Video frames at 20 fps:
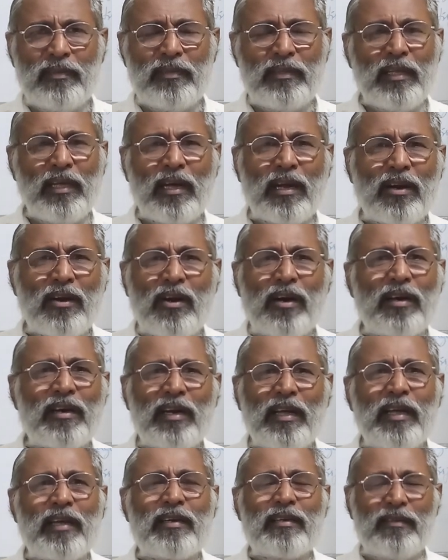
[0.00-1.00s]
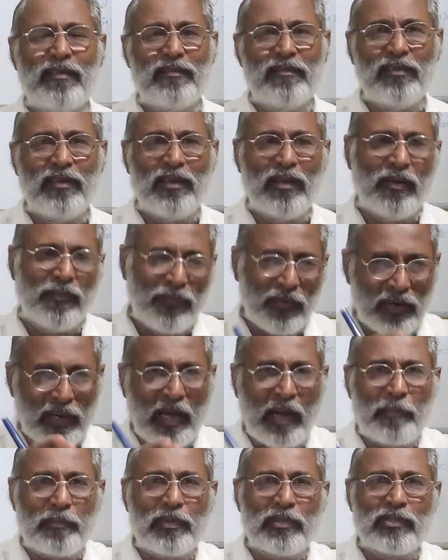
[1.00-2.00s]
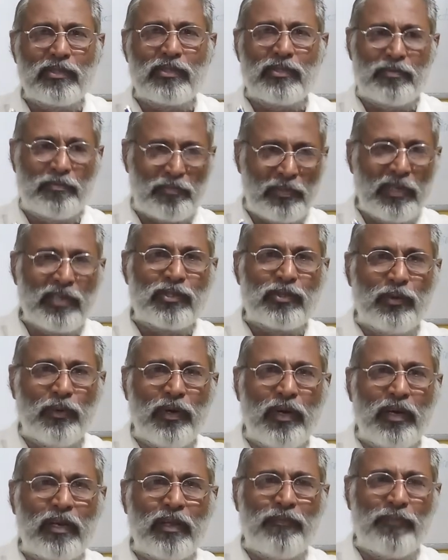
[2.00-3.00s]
They are not like, if it happens, please do it.